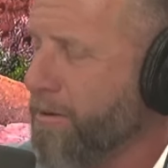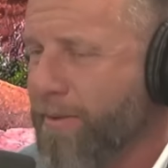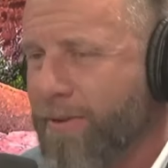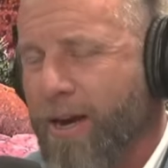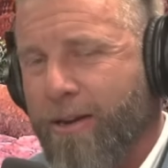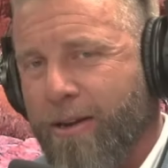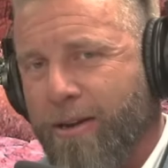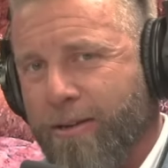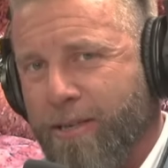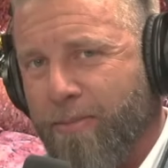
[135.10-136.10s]
I've
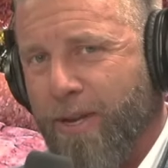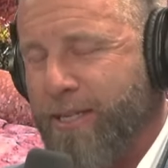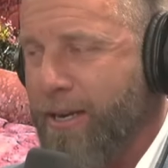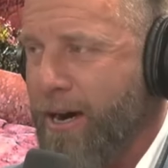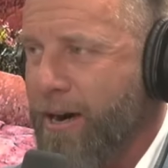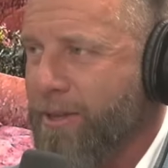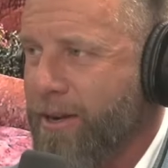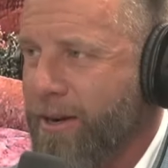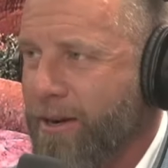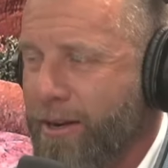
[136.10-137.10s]
got some things in common
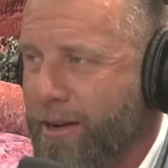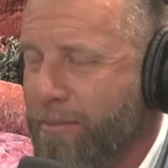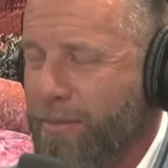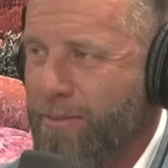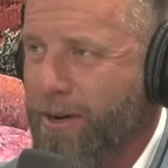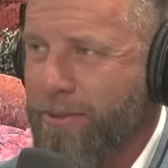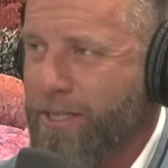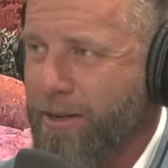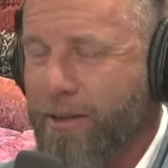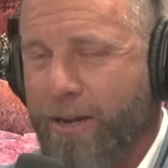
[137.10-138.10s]
there, and maybe I'm
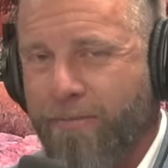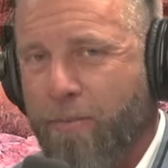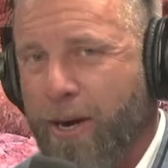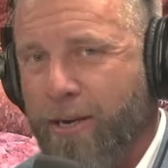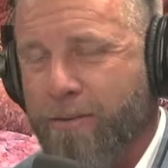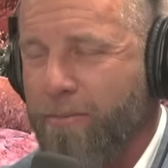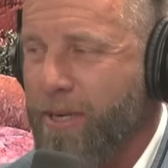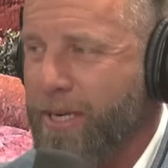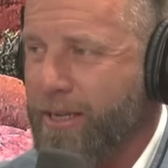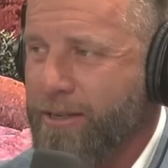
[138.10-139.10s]
just a glutton for punishment
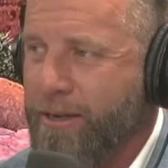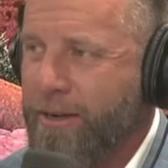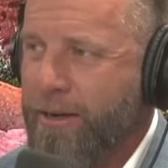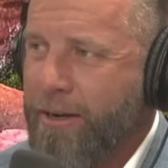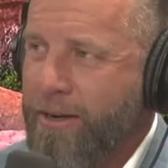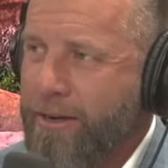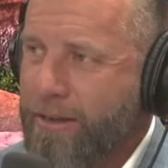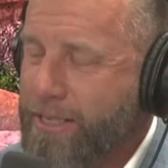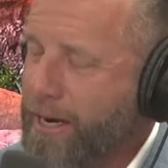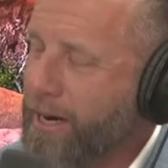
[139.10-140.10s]
because
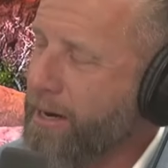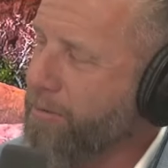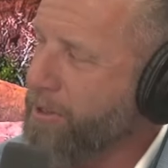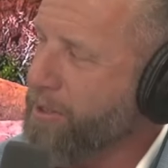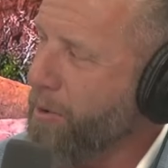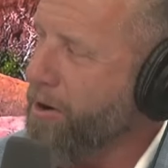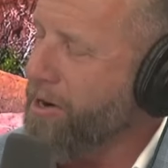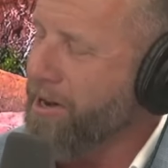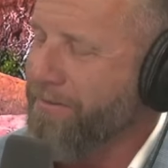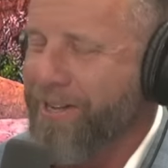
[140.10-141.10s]
this guy here was smart
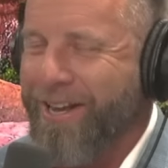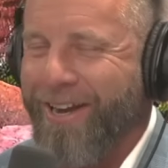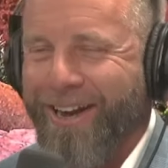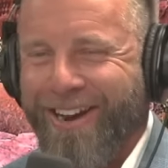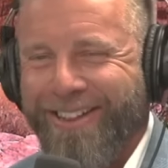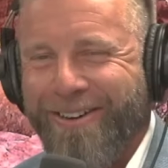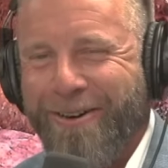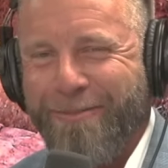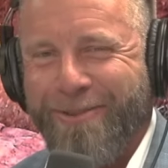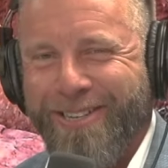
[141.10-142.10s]
enough to get out of the
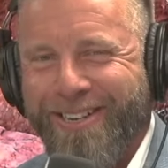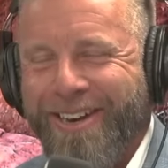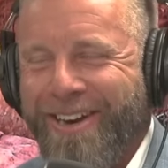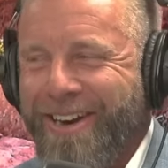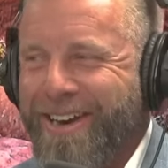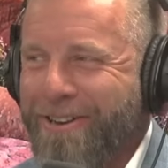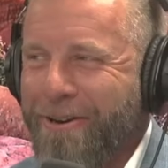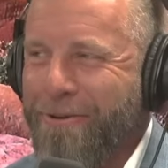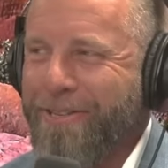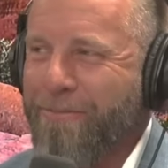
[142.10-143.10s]
homes and
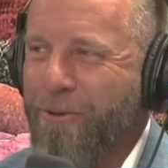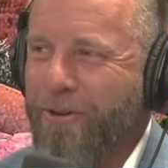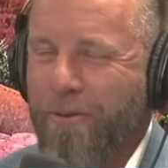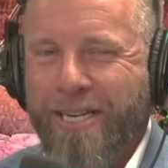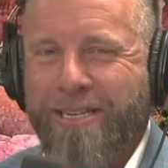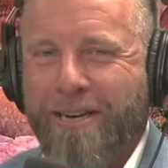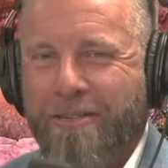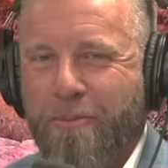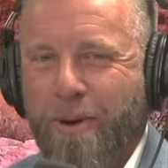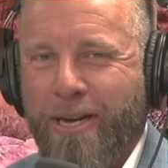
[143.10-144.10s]
go into more of a retail
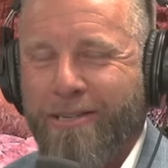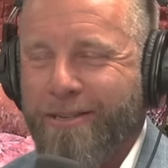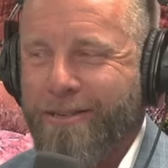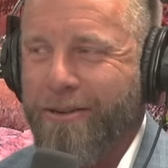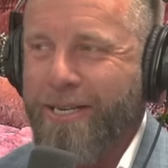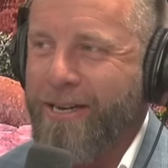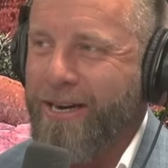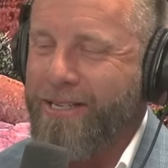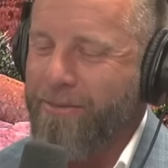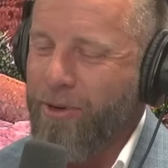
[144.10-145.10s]
space, and so he's
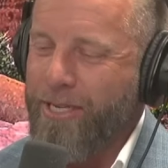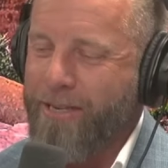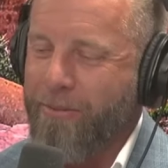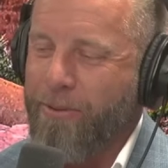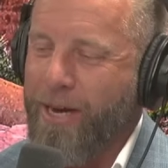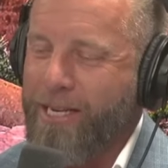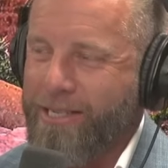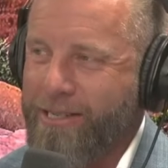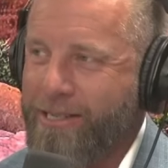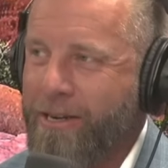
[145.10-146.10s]
got some retail
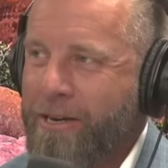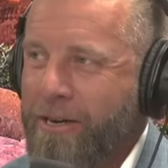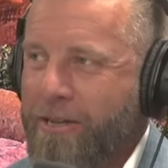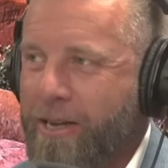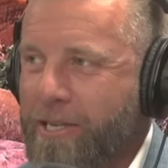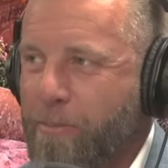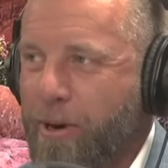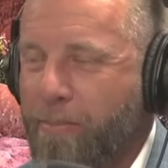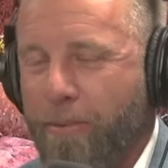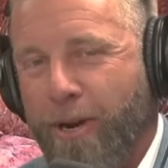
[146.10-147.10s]
plazas that he's
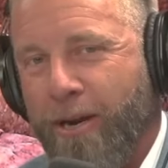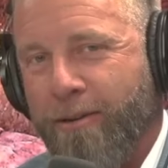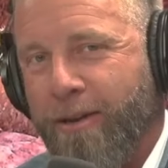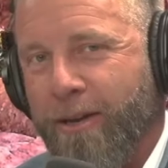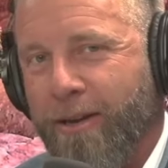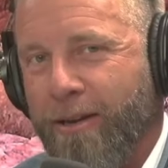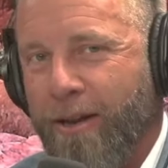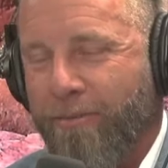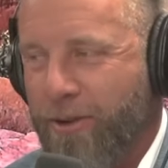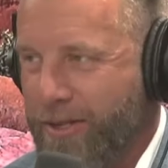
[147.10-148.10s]
put up around a
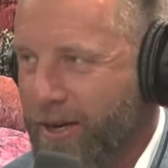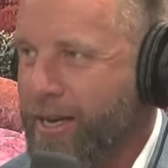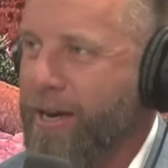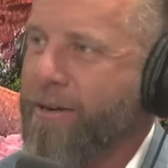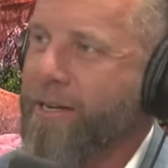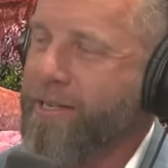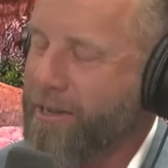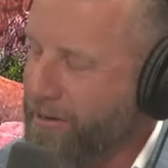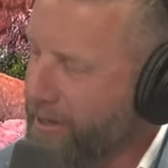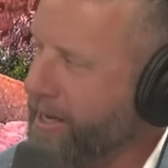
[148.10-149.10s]
lot of Utah County,
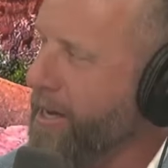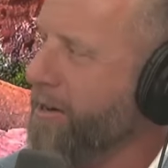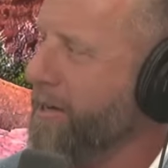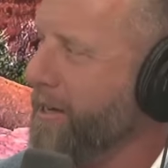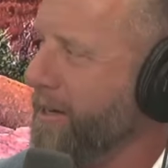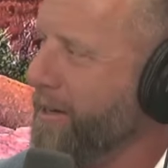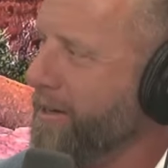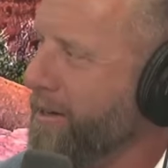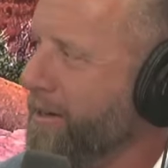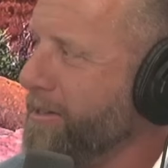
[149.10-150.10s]
Salt Lake County,
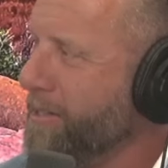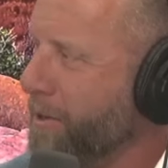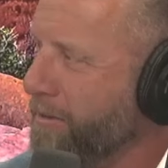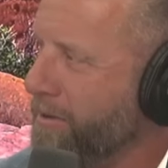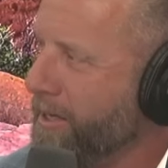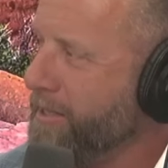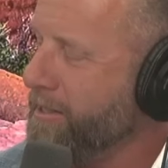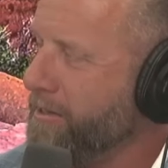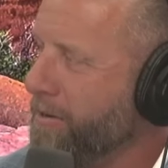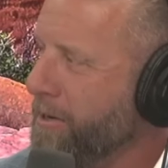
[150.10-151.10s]
and some other things,
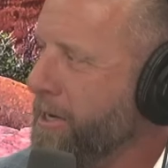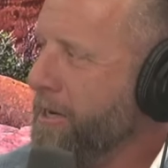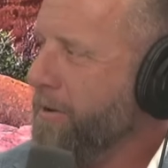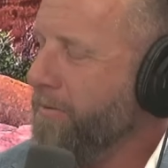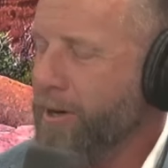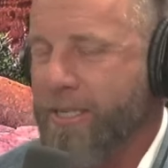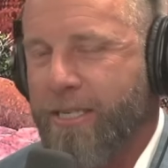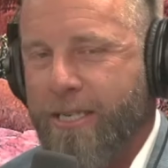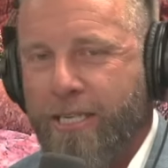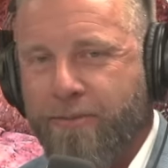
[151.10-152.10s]
and so very
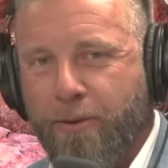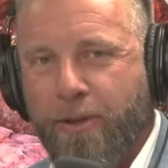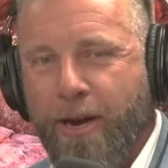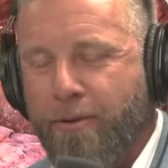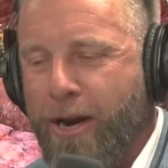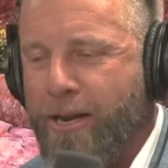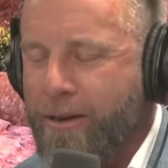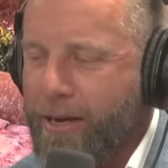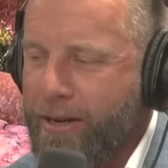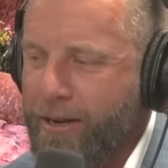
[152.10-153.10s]
successful in that, right?
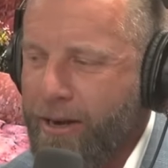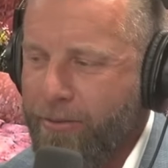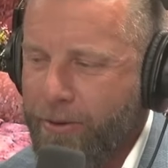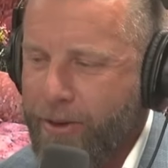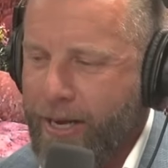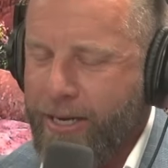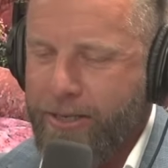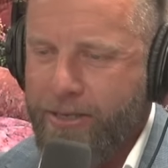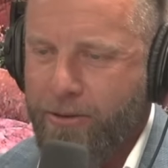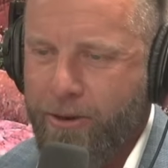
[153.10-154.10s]
And I really like
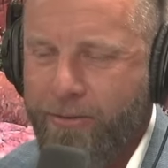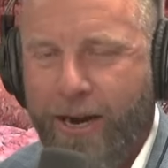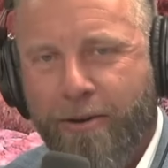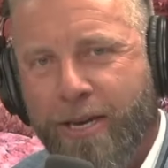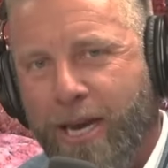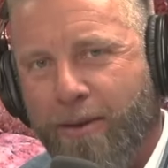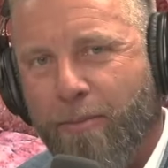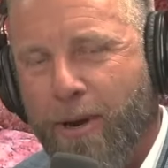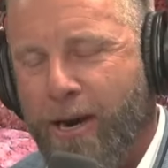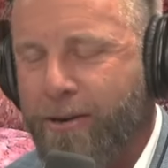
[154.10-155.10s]
his story of how he came
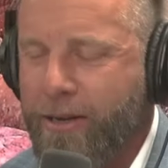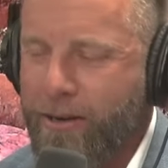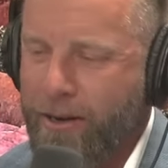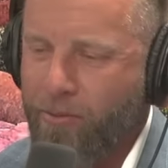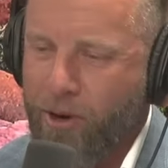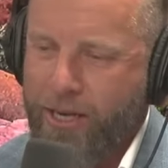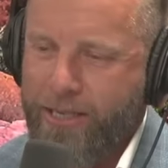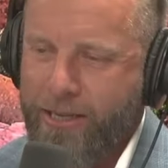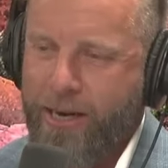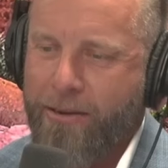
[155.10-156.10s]
about and what
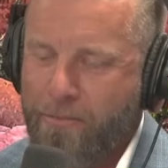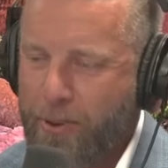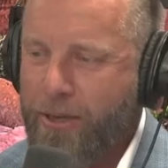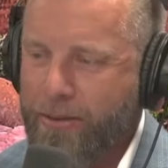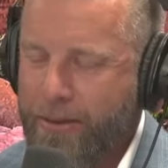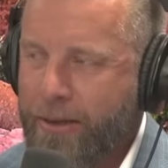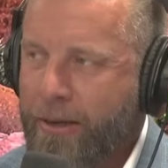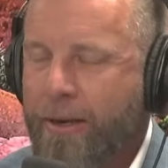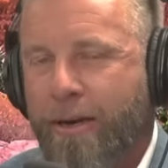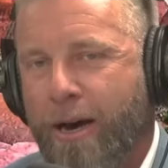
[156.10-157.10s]
he's done and built
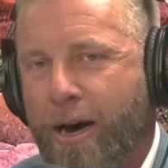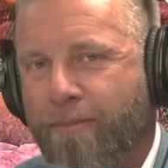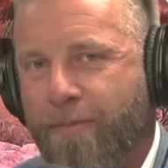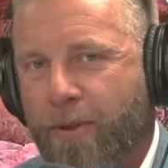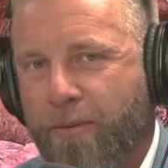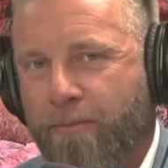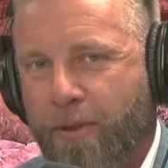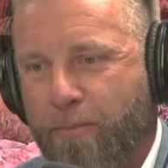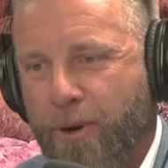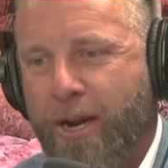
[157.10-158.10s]
for
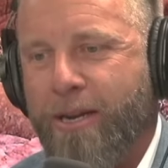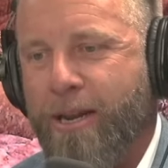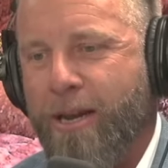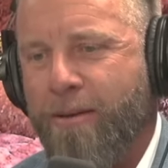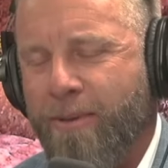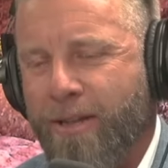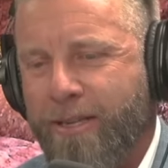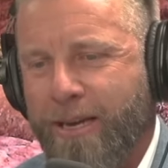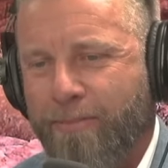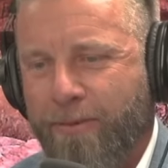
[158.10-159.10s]
the product name and the
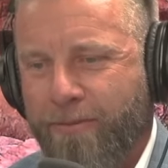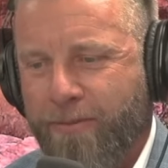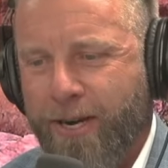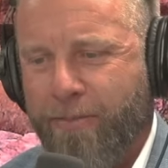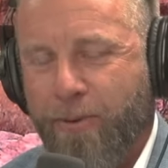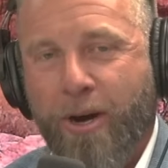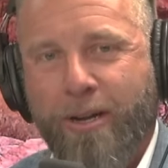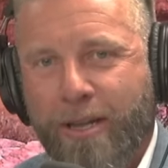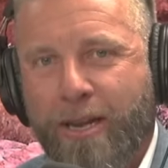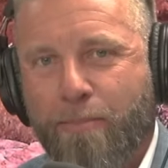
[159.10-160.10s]
type of
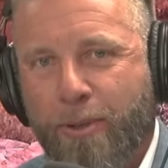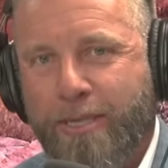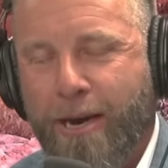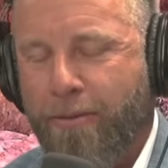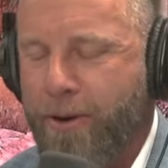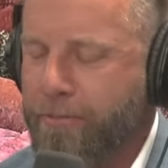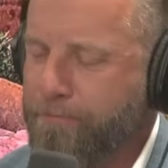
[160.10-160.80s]
product that he puts out there.